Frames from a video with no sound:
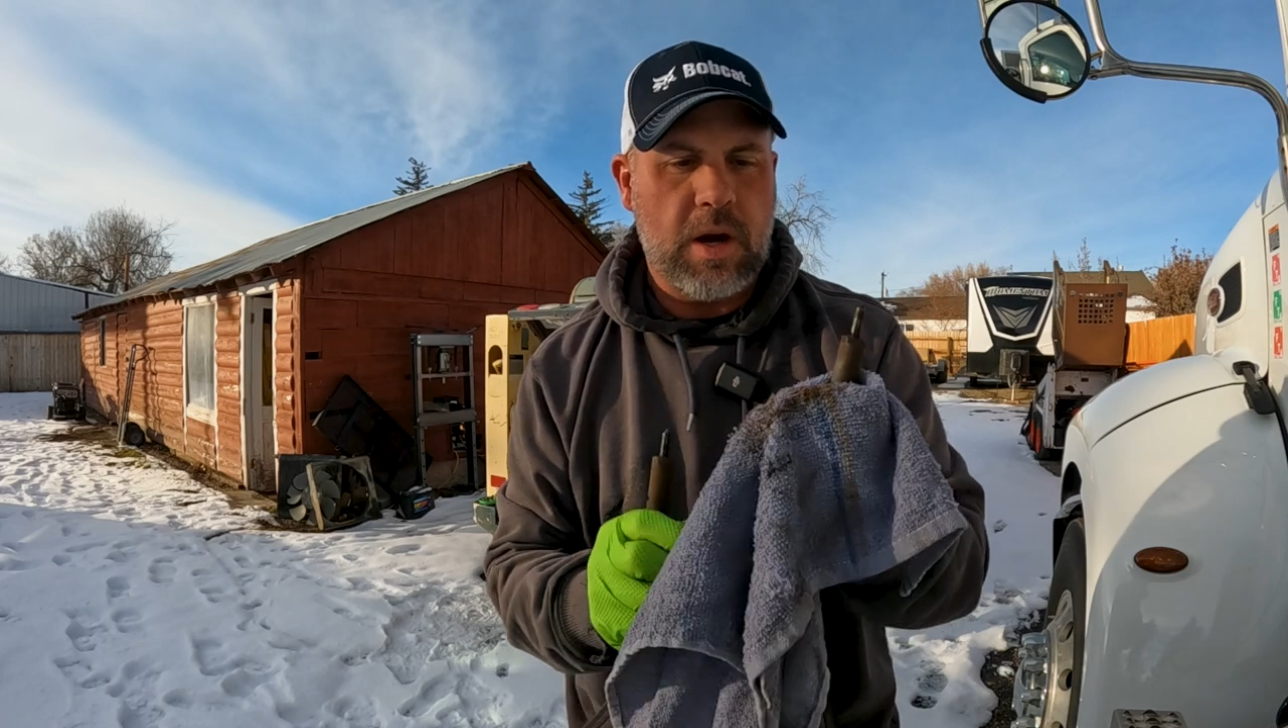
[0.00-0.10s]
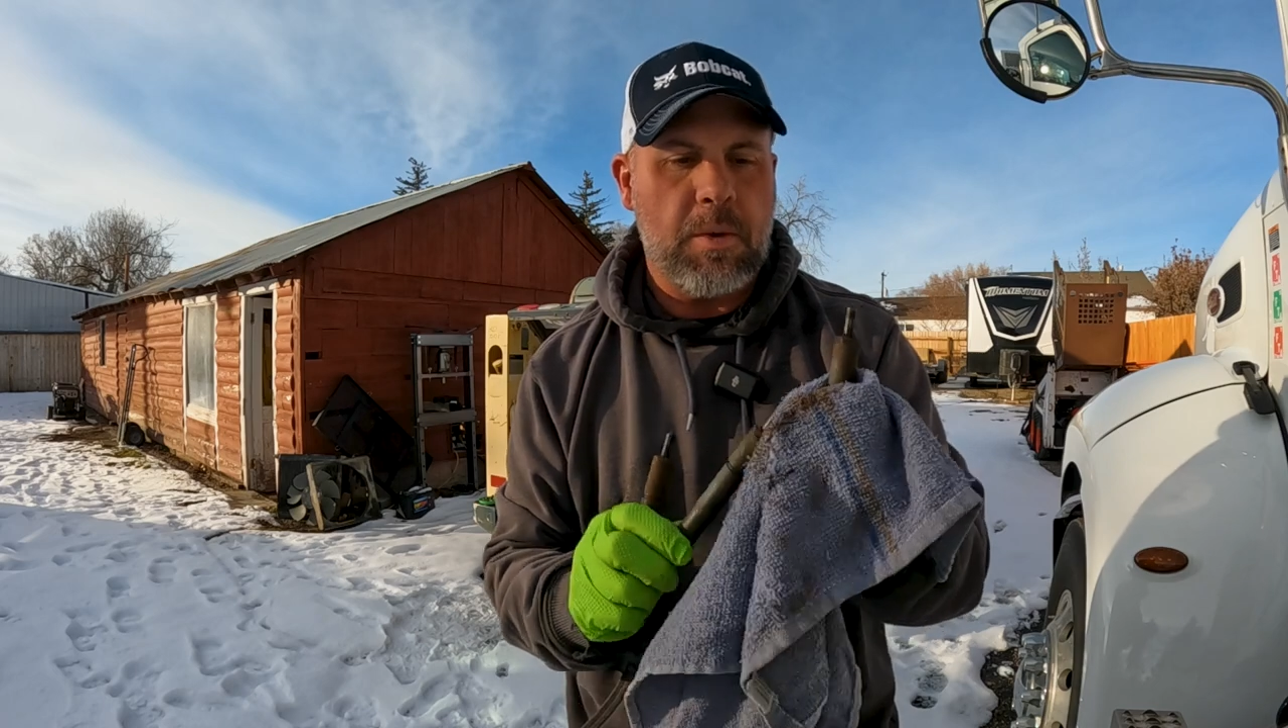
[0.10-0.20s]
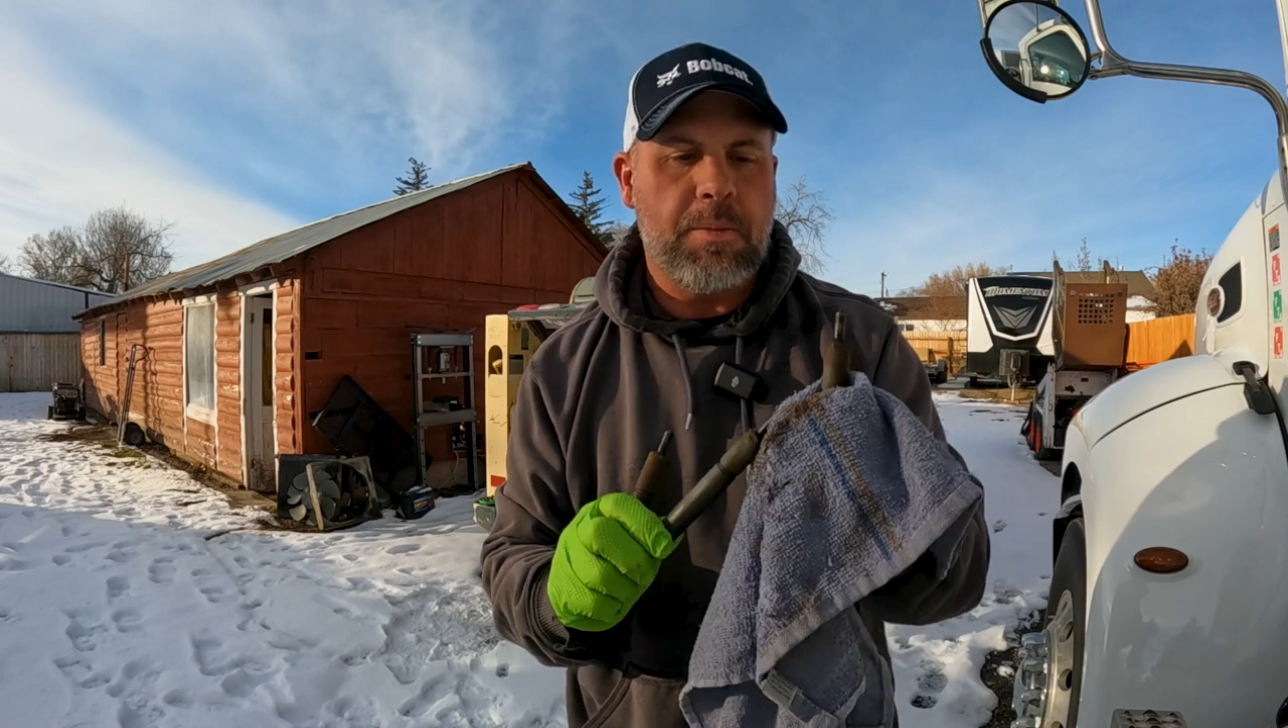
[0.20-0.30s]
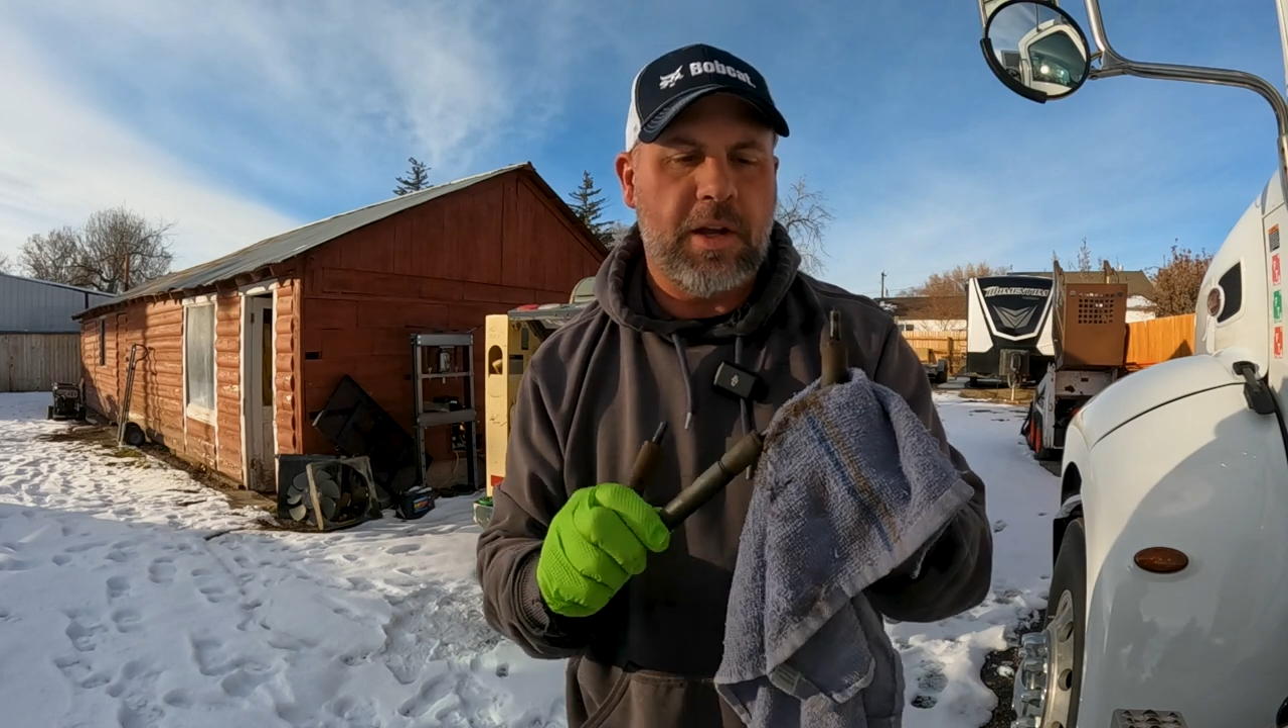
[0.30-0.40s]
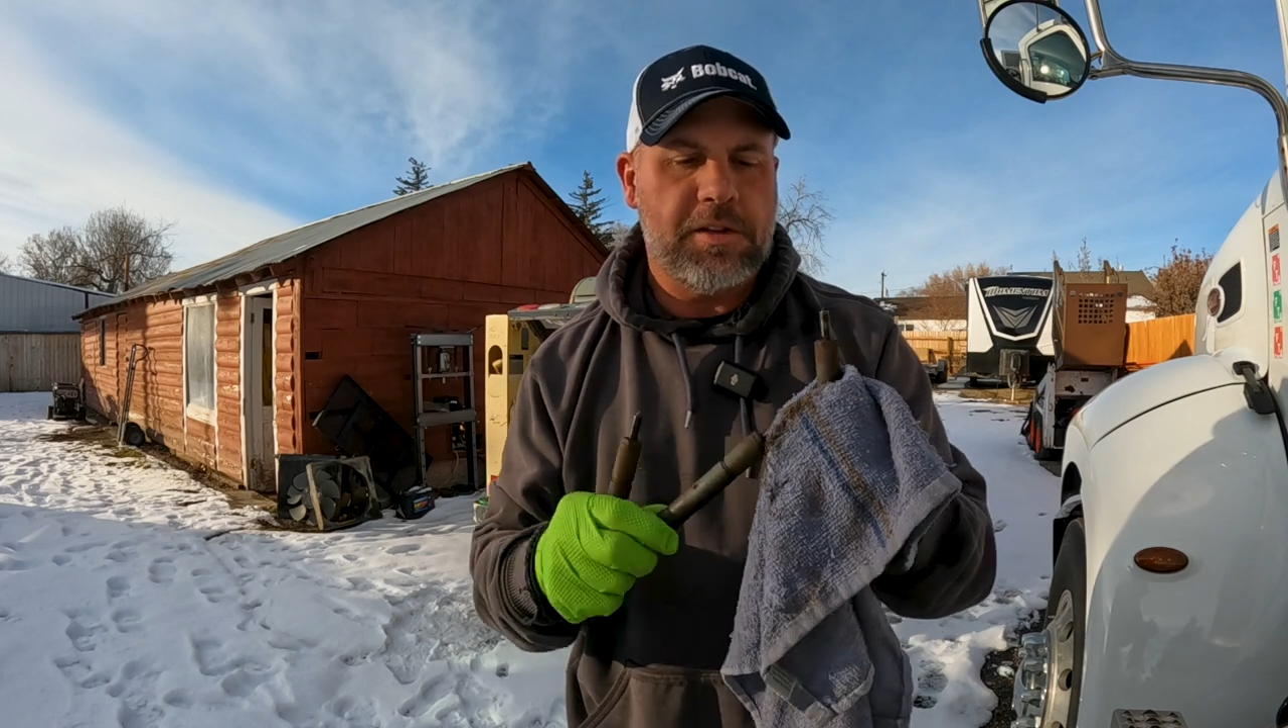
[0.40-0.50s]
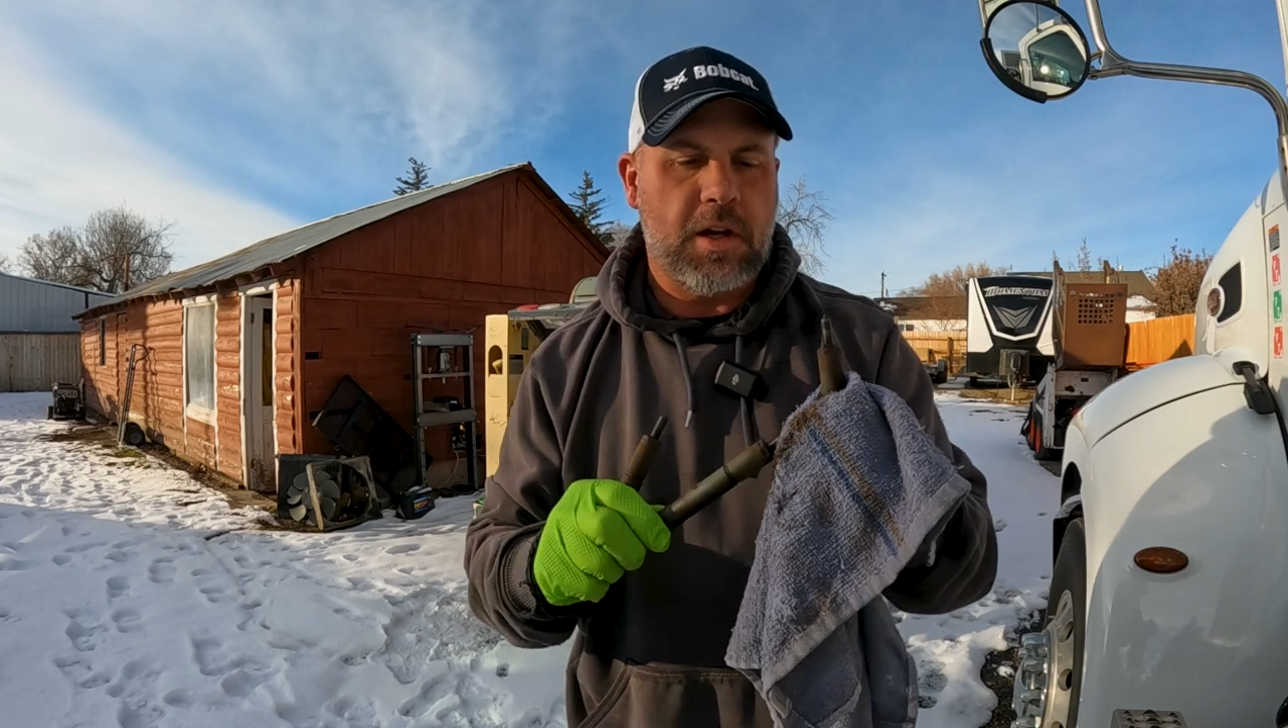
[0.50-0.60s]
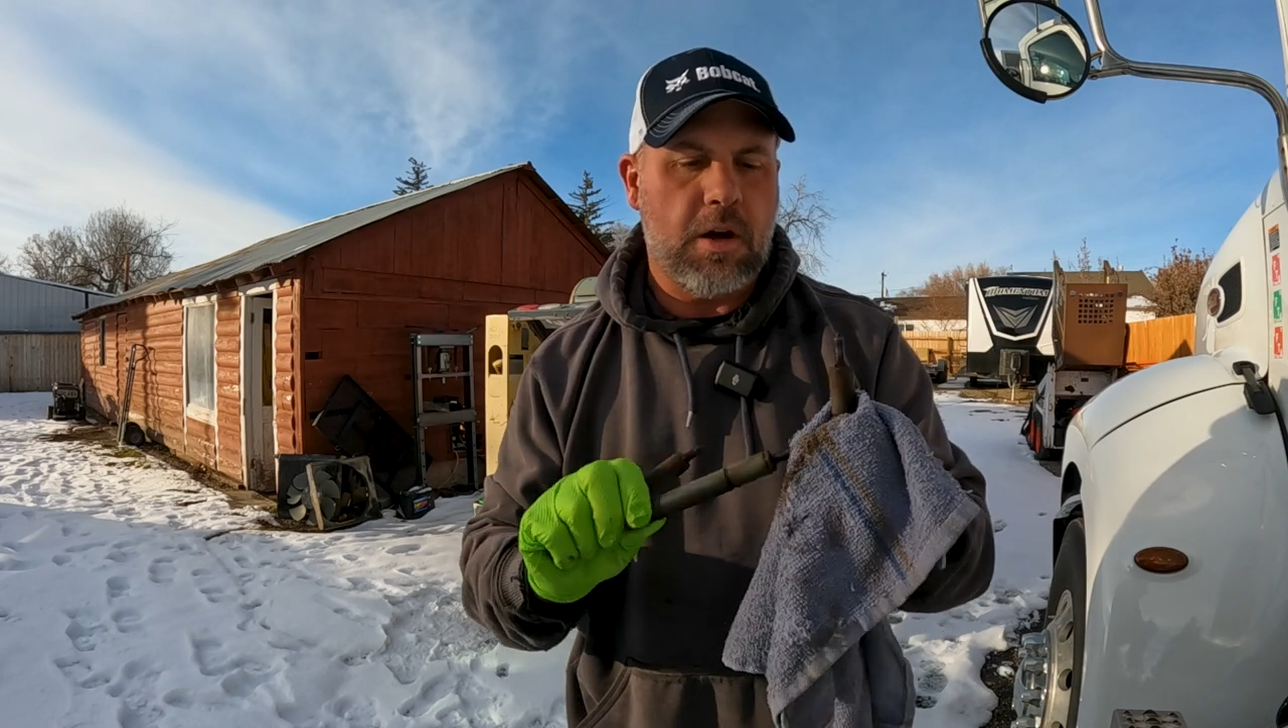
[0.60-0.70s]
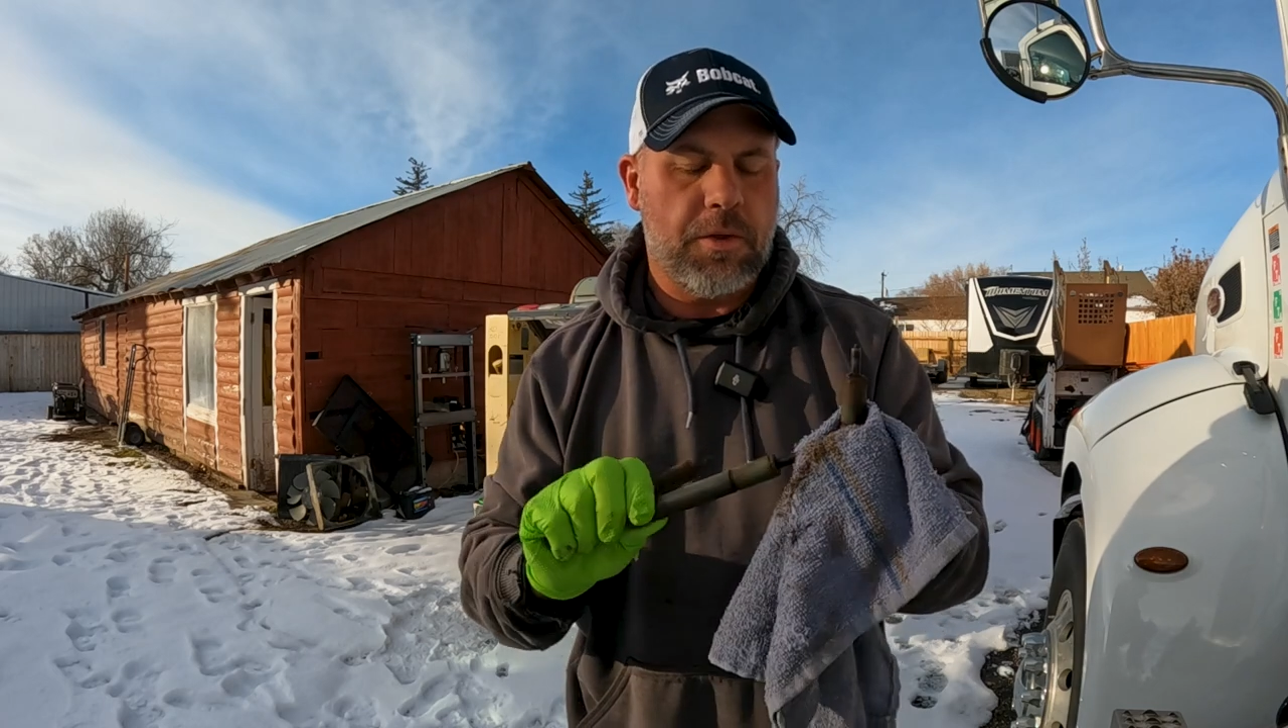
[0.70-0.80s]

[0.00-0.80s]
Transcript: I'm replacing all